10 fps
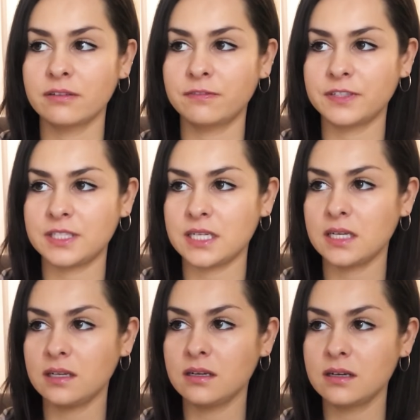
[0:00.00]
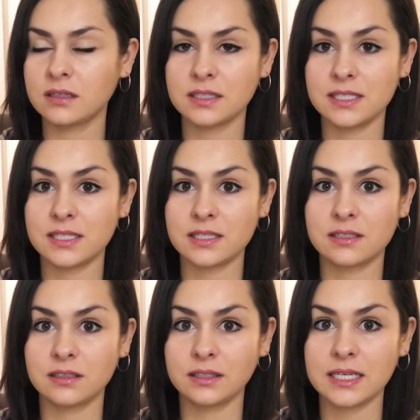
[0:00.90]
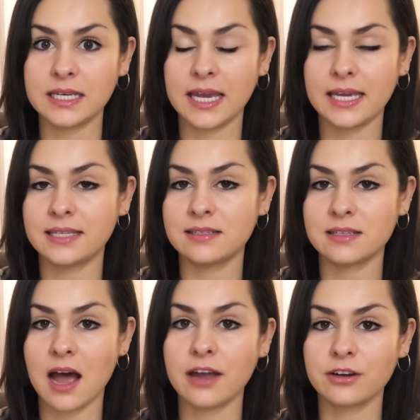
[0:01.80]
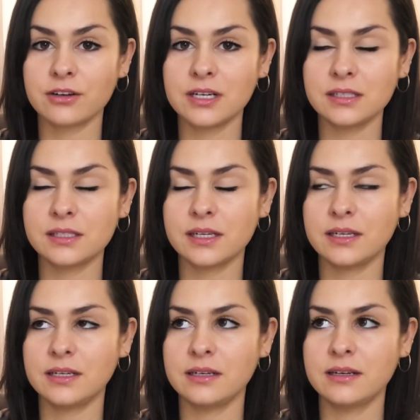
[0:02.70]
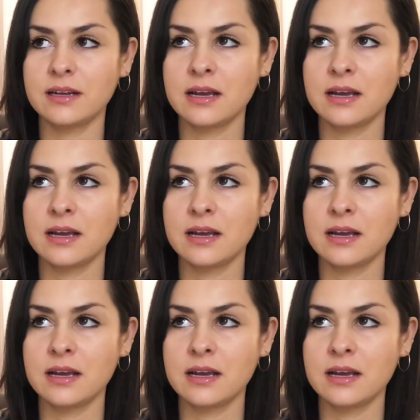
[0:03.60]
fatigue consistently and tiredness, and